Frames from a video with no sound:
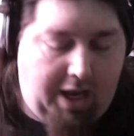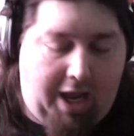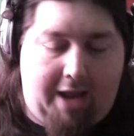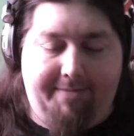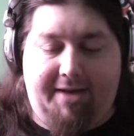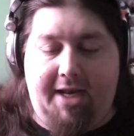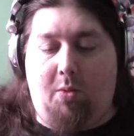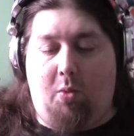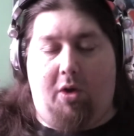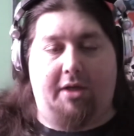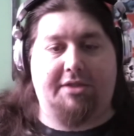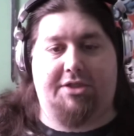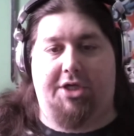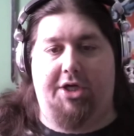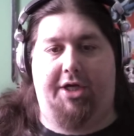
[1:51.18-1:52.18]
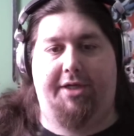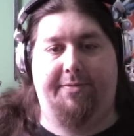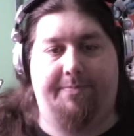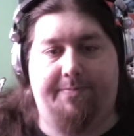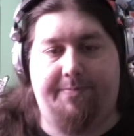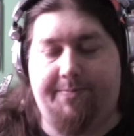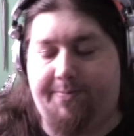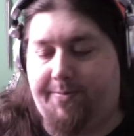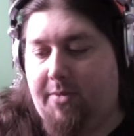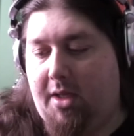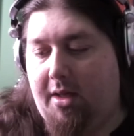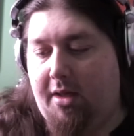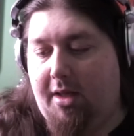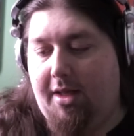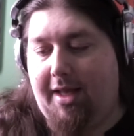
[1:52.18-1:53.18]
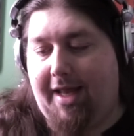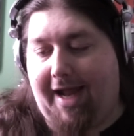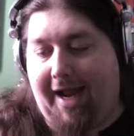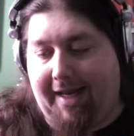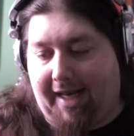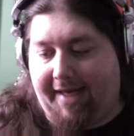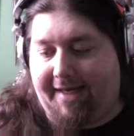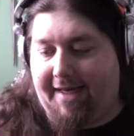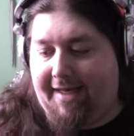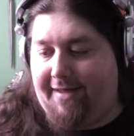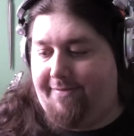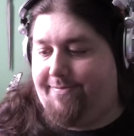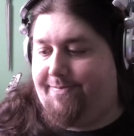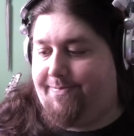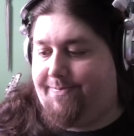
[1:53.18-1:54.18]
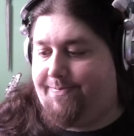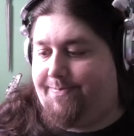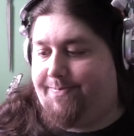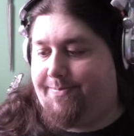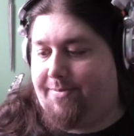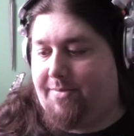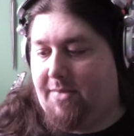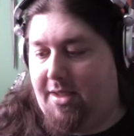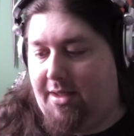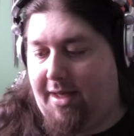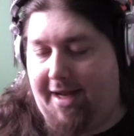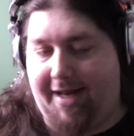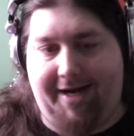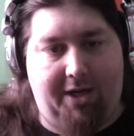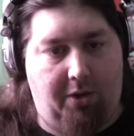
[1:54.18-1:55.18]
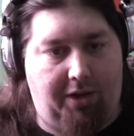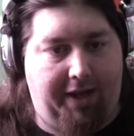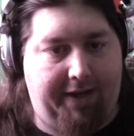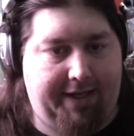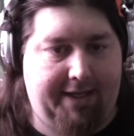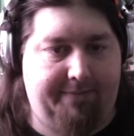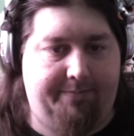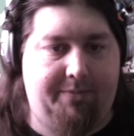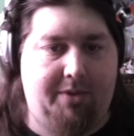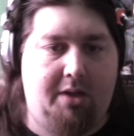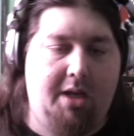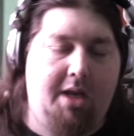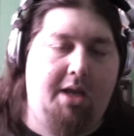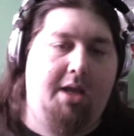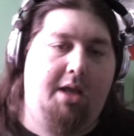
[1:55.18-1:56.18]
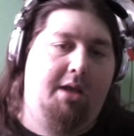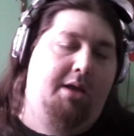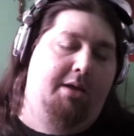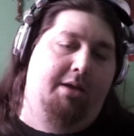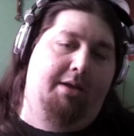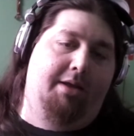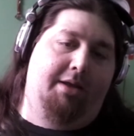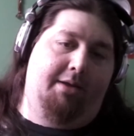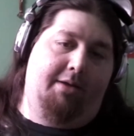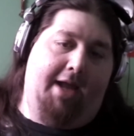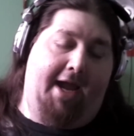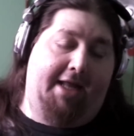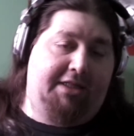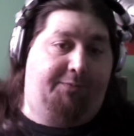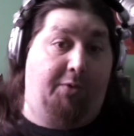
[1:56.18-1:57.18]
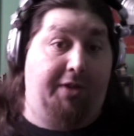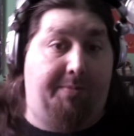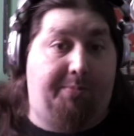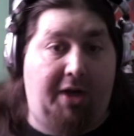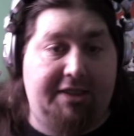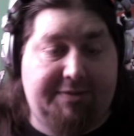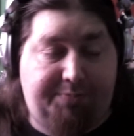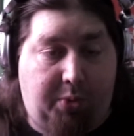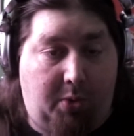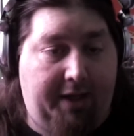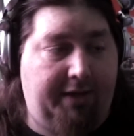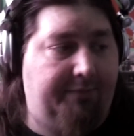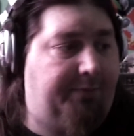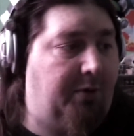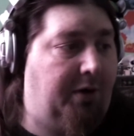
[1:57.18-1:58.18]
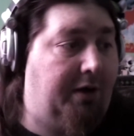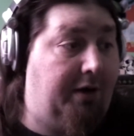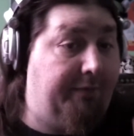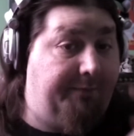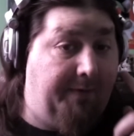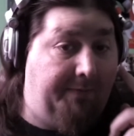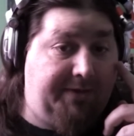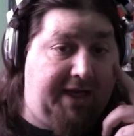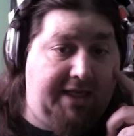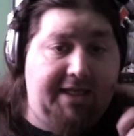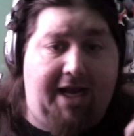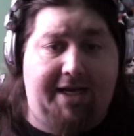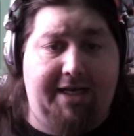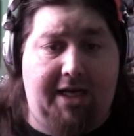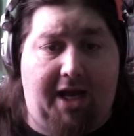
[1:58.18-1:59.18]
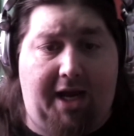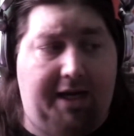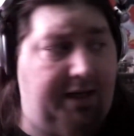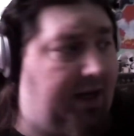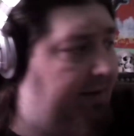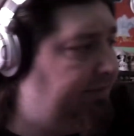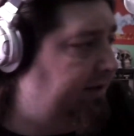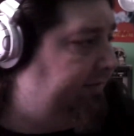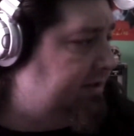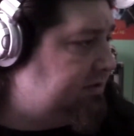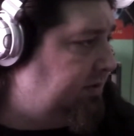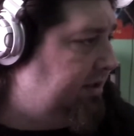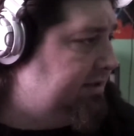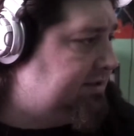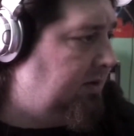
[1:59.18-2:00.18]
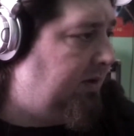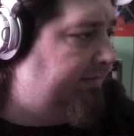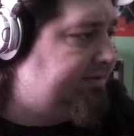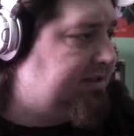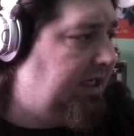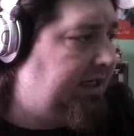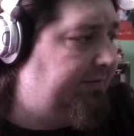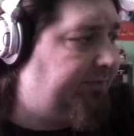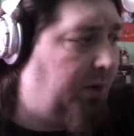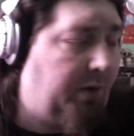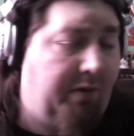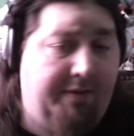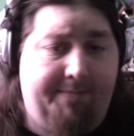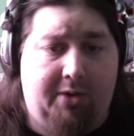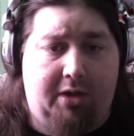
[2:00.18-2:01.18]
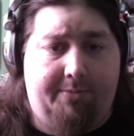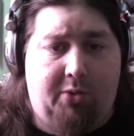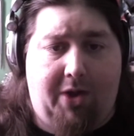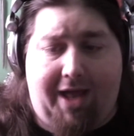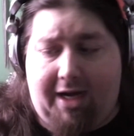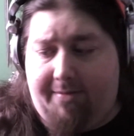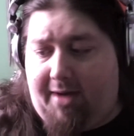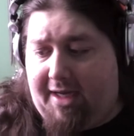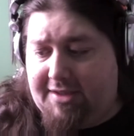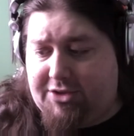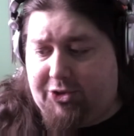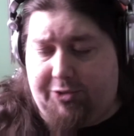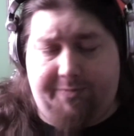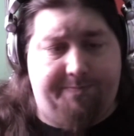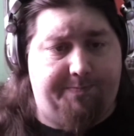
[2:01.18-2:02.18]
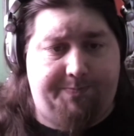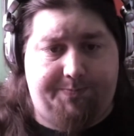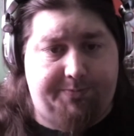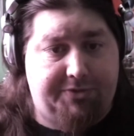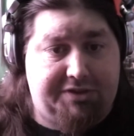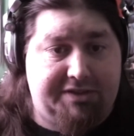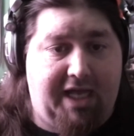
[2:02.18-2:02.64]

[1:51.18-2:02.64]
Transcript: I mean, it works good. I like it, and I don't like it at, for the price point for $15.99, I believe that's what it is on the website for a rebuildable atomizer. It's